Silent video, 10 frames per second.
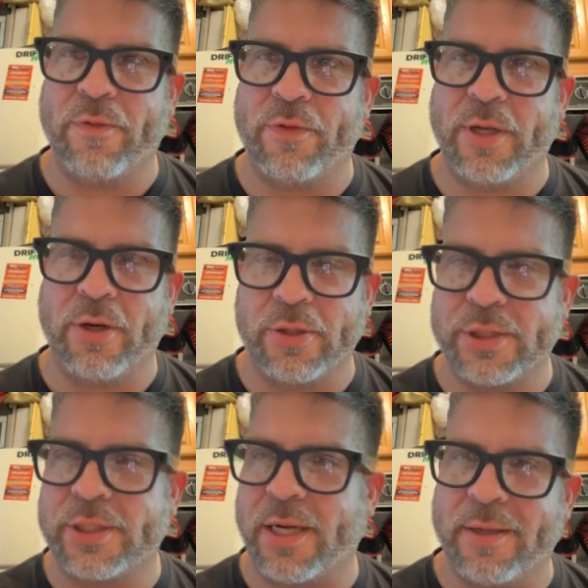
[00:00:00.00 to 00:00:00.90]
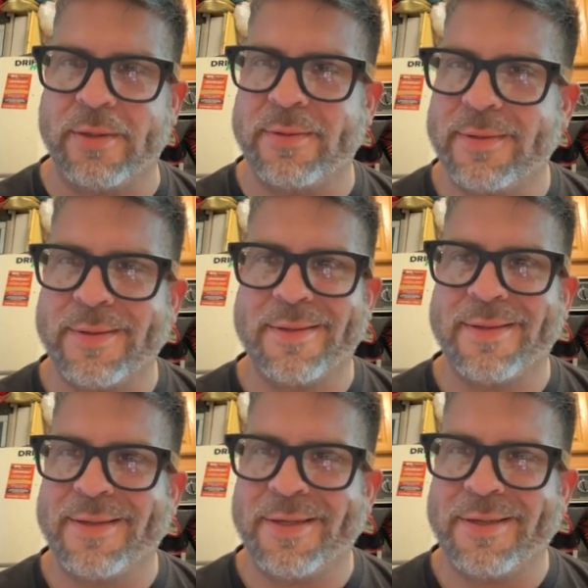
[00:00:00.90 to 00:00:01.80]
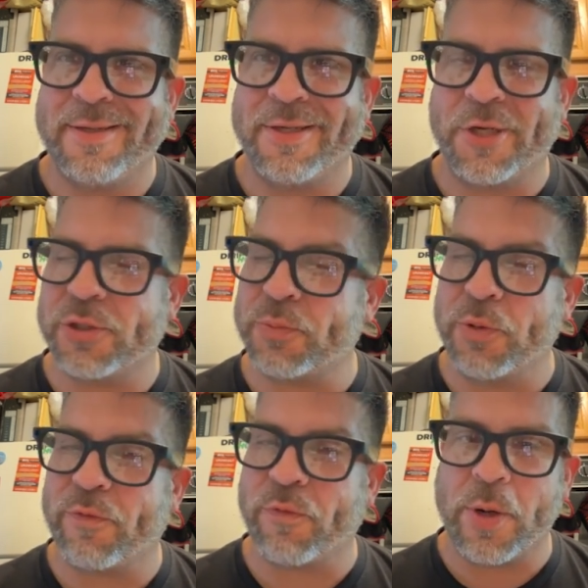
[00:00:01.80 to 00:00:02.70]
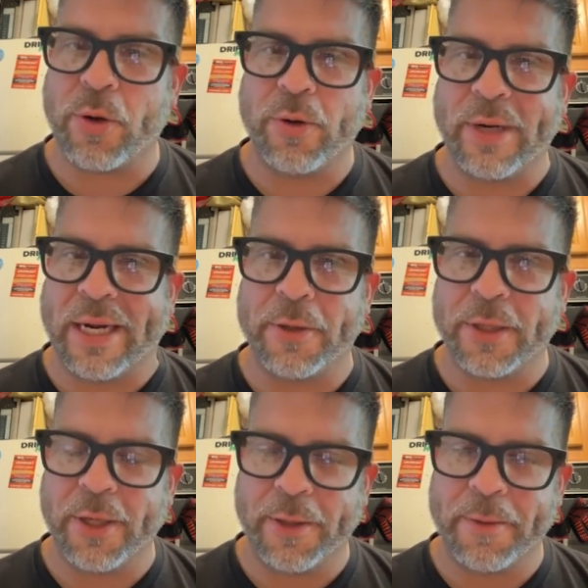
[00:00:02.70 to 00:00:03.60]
and hopefully it all just kind of goes smooth from here on out.